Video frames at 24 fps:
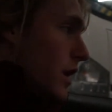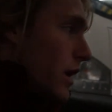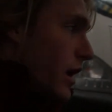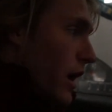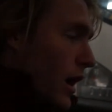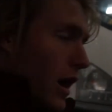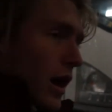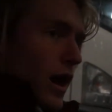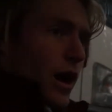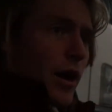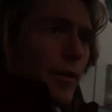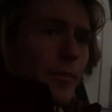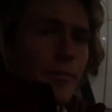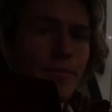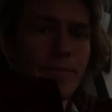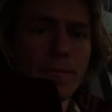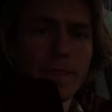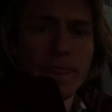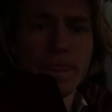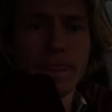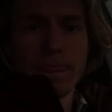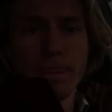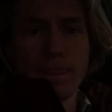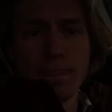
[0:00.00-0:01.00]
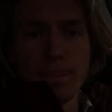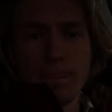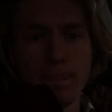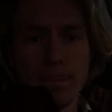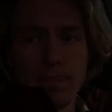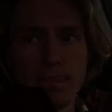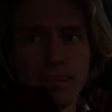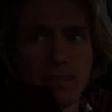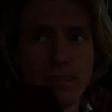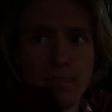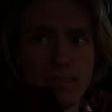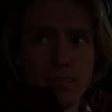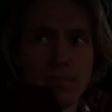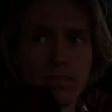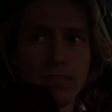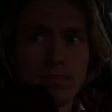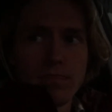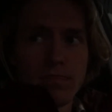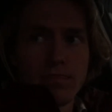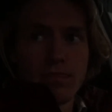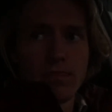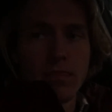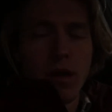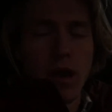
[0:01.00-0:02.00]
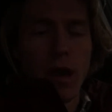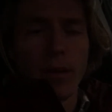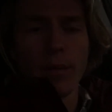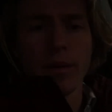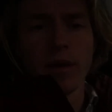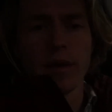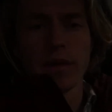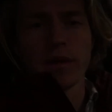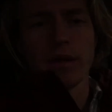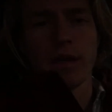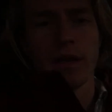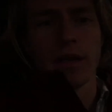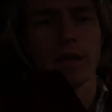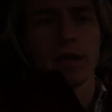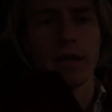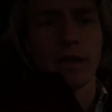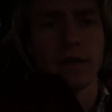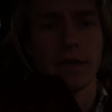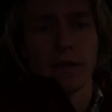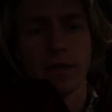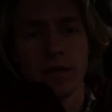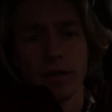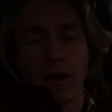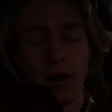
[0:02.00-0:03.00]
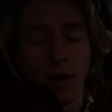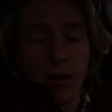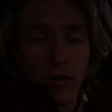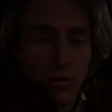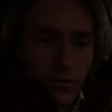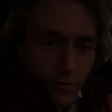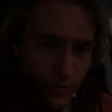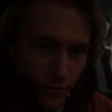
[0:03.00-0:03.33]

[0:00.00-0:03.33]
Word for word: Um, I'm on a car